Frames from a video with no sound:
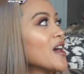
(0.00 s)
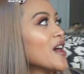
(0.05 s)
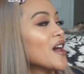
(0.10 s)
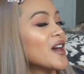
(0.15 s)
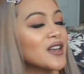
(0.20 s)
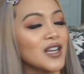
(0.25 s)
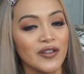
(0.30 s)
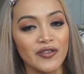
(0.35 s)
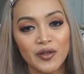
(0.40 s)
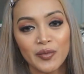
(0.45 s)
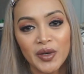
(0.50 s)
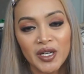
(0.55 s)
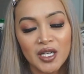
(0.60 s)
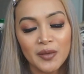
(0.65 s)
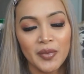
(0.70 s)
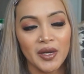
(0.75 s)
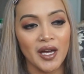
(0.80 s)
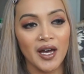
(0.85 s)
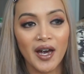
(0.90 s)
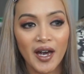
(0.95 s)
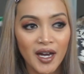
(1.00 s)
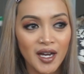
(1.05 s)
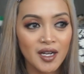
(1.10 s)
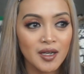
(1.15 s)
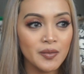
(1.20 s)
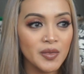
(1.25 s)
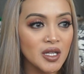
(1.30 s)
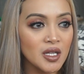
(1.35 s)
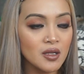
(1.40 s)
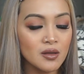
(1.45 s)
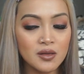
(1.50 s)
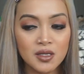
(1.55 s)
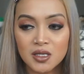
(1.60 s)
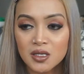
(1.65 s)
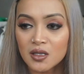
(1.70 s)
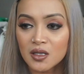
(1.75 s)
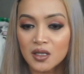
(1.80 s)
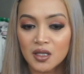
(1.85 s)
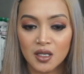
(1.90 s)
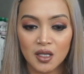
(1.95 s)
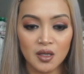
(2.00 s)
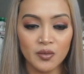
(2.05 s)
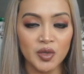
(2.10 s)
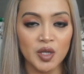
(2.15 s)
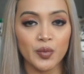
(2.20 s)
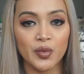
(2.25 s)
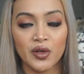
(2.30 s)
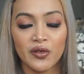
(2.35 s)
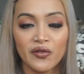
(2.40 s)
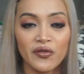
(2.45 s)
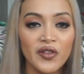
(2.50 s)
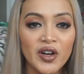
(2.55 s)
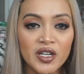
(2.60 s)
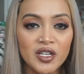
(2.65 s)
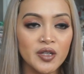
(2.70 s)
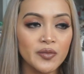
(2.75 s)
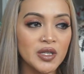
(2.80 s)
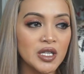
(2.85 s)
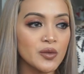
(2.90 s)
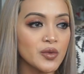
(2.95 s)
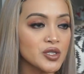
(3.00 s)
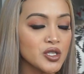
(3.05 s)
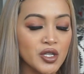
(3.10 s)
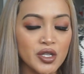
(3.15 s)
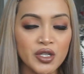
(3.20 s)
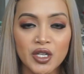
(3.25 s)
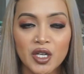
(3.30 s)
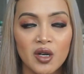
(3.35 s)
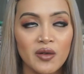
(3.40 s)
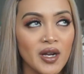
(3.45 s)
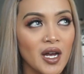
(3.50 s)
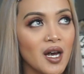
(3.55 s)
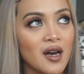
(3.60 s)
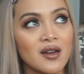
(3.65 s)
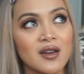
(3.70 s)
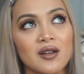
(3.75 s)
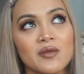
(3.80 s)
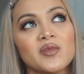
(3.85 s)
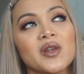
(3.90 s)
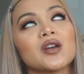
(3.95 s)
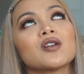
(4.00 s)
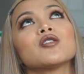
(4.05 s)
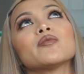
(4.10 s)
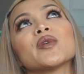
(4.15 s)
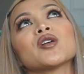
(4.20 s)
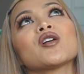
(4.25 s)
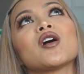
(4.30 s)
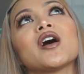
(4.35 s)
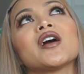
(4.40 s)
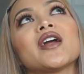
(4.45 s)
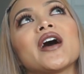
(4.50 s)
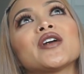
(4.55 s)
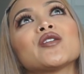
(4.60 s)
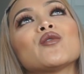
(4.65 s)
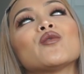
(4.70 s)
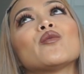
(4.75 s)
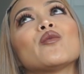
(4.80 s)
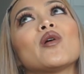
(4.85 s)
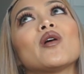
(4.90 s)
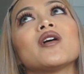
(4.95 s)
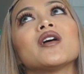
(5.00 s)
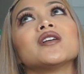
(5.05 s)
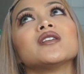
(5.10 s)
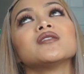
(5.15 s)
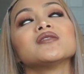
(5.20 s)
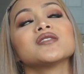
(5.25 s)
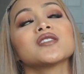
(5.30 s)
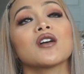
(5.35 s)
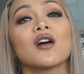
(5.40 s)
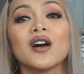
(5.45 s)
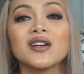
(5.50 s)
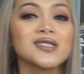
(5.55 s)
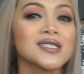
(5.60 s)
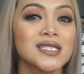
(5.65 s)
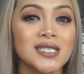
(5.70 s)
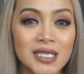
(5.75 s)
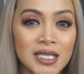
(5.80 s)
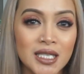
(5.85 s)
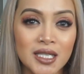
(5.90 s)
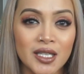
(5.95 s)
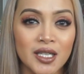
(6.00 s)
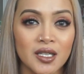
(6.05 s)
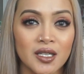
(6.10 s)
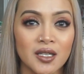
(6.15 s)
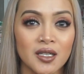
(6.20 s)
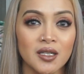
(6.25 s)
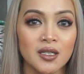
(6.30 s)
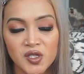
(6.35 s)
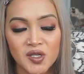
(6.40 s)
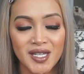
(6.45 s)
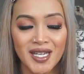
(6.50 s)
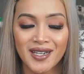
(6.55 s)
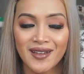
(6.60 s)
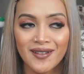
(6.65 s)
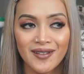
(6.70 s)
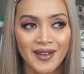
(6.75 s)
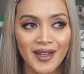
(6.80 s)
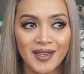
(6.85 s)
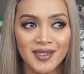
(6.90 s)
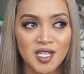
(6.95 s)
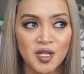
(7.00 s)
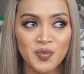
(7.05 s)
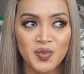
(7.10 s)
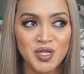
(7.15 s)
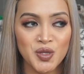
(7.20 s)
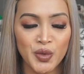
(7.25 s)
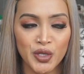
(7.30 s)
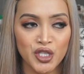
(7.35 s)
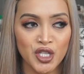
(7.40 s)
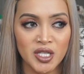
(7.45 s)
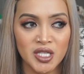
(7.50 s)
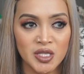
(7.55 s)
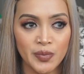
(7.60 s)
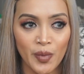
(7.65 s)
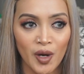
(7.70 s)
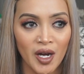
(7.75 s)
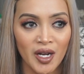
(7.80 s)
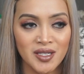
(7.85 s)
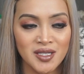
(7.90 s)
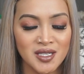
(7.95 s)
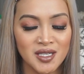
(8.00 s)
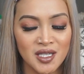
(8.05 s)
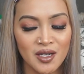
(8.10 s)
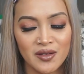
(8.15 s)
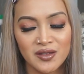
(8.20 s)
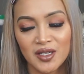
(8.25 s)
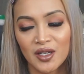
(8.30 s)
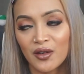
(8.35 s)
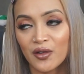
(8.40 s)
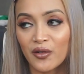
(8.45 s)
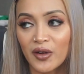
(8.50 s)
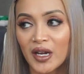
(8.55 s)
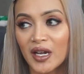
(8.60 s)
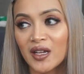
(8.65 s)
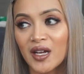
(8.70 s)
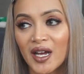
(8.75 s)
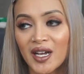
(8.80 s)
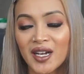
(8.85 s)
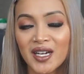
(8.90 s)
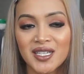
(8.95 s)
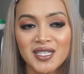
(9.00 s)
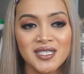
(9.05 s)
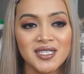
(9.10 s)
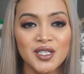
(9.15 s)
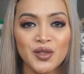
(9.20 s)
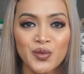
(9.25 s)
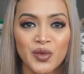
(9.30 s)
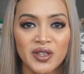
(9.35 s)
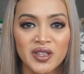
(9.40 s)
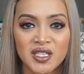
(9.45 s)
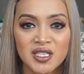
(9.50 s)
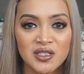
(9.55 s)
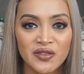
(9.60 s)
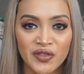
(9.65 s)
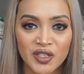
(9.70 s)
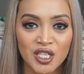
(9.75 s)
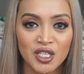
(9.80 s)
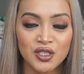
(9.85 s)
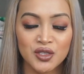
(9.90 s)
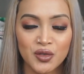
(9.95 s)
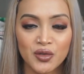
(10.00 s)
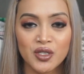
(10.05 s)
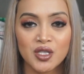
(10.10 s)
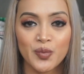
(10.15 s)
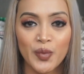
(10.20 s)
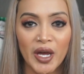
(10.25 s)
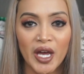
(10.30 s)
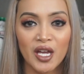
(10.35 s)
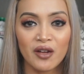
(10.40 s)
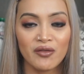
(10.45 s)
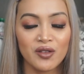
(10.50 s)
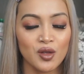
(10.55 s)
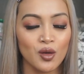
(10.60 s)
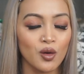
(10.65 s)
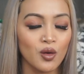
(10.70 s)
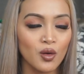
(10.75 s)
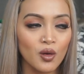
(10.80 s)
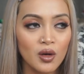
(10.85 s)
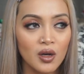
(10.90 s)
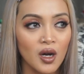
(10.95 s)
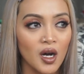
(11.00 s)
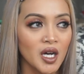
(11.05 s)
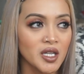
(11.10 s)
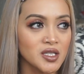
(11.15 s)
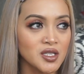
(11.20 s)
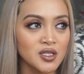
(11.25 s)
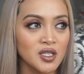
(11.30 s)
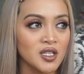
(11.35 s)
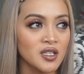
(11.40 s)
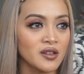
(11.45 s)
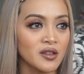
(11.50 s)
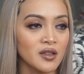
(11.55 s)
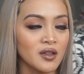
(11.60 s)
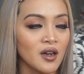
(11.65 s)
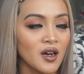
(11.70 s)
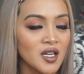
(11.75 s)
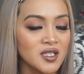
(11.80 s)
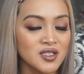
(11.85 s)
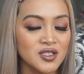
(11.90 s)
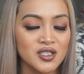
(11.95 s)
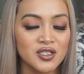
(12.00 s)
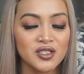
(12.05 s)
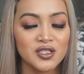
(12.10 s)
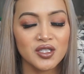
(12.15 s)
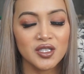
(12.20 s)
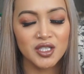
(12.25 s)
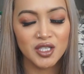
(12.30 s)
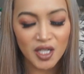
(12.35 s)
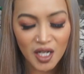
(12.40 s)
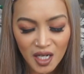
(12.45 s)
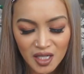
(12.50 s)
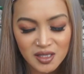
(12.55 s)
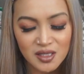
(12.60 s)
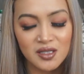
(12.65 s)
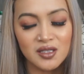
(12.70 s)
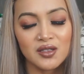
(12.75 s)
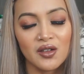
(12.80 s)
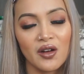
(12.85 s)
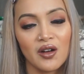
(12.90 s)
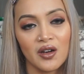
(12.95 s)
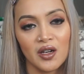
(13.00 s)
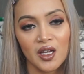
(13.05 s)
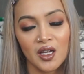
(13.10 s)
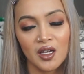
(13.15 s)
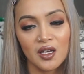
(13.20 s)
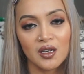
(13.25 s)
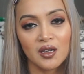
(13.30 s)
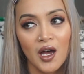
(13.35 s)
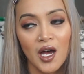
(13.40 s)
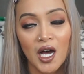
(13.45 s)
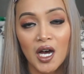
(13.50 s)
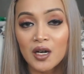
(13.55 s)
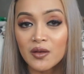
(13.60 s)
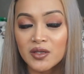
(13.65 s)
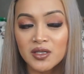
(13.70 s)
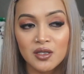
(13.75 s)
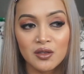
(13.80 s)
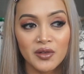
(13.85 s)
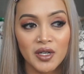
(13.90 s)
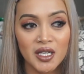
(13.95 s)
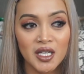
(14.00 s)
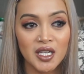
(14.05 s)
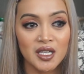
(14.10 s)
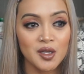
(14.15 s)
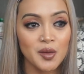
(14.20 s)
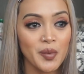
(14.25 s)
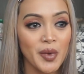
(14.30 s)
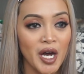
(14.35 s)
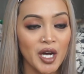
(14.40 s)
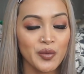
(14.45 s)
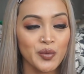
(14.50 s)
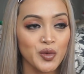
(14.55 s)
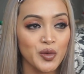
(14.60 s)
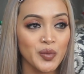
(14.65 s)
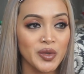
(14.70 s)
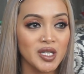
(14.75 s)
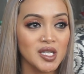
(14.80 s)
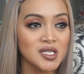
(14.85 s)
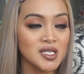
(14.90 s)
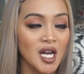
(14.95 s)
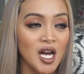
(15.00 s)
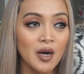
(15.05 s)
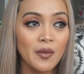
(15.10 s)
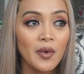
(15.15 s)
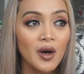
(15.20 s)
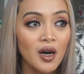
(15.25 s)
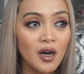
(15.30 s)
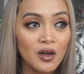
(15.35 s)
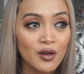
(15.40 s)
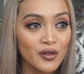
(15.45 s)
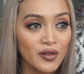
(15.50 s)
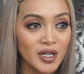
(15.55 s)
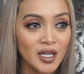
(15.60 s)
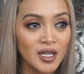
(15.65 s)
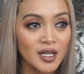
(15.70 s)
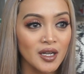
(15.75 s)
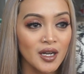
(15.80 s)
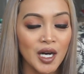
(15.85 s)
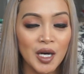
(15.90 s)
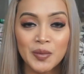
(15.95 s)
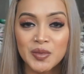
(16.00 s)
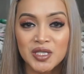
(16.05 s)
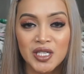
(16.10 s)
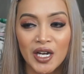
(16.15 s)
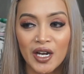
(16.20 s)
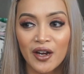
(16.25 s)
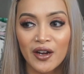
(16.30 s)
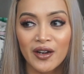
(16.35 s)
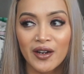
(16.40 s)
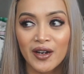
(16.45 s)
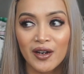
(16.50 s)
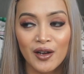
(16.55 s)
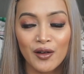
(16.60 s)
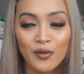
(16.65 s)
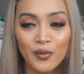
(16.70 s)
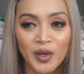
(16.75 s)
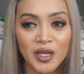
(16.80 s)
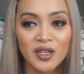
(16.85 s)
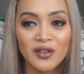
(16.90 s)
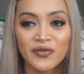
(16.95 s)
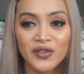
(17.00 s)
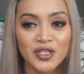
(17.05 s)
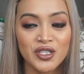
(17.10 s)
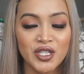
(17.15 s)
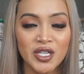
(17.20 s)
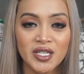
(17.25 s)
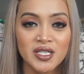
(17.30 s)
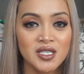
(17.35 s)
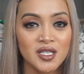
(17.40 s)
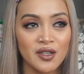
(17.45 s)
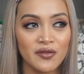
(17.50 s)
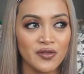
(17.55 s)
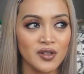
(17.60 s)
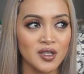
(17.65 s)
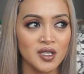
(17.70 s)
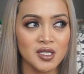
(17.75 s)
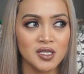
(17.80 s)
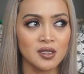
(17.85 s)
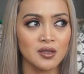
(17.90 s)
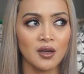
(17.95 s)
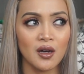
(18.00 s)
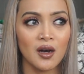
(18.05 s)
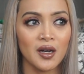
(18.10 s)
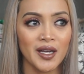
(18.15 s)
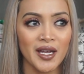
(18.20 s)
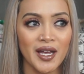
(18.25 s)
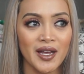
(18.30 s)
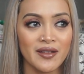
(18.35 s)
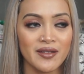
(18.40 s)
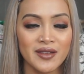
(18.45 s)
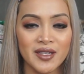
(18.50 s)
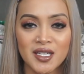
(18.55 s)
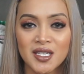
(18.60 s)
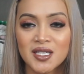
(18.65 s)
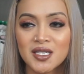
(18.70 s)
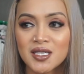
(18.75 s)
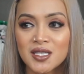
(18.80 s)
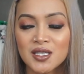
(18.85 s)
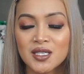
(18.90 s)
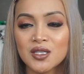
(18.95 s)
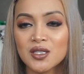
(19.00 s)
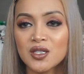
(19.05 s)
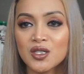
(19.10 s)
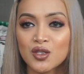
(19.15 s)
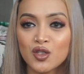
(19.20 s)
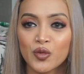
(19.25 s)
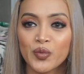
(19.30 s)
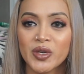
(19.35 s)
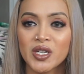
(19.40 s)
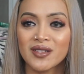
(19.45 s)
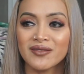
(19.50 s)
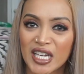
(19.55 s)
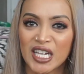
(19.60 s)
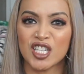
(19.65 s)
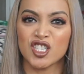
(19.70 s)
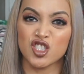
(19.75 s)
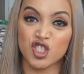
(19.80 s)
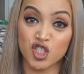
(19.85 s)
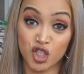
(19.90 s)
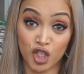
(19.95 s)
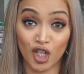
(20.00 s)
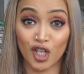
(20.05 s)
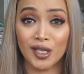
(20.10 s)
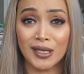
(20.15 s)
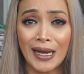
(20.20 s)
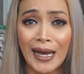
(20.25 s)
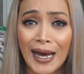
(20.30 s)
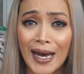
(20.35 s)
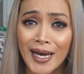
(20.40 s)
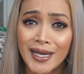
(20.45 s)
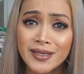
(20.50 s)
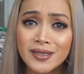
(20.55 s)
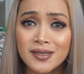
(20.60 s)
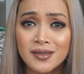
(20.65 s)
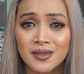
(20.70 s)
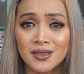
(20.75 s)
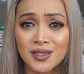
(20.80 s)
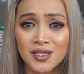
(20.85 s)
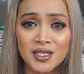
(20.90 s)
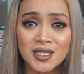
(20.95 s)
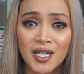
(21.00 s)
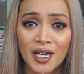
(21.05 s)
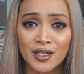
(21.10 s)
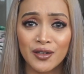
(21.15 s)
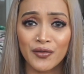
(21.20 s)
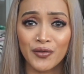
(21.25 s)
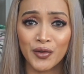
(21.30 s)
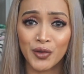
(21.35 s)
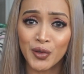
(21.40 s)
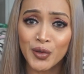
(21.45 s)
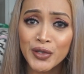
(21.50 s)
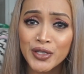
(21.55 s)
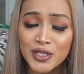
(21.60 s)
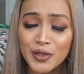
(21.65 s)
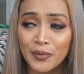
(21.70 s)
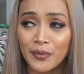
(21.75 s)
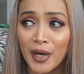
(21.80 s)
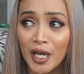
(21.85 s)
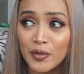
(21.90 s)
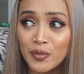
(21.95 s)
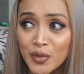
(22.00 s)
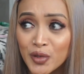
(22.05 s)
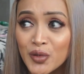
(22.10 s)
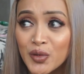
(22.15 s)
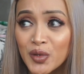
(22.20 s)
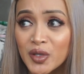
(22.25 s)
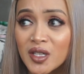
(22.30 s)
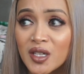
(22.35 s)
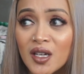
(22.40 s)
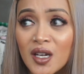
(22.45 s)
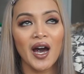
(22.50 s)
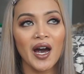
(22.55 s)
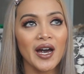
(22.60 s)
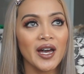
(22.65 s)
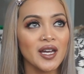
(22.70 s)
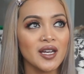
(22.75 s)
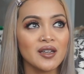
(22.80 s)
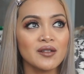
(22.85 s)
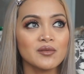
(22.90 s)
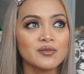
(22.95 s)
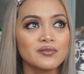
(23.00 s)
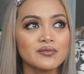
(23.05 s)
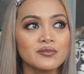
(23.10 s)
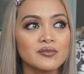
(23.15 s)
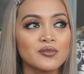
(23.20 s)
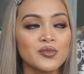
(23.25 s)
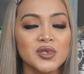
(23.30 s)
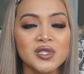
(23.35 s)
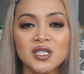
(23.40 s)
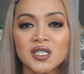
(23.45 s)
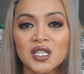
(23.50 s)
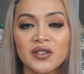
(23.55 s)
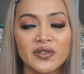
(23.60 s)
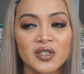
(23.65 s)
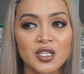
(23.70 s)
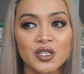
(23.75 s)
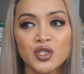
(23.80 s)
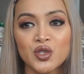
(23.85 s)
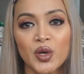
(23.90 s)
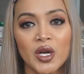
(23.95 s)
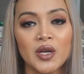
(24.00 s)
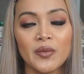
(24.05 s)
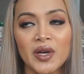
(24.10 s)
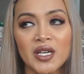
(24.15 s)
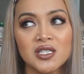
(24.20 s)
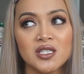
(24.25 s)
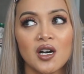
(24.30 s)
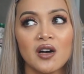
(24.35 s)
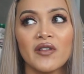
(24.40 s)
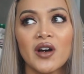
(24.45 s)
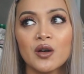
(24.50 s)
And everybody behind me was looking, people in front of me were turning around. I'm like, oh my god, I don't want to cause a scene here. So they didn't end up switching spots, and I was like, great, I gotta sit with this freaking douchebag for the whole concert. The concert just started. I was already in a bad mood because I'm hungry, I'm tired, and I waited for JT for this long, and this stupid like jerk just kind of ruined my mood. I wasn't even enjoying myself.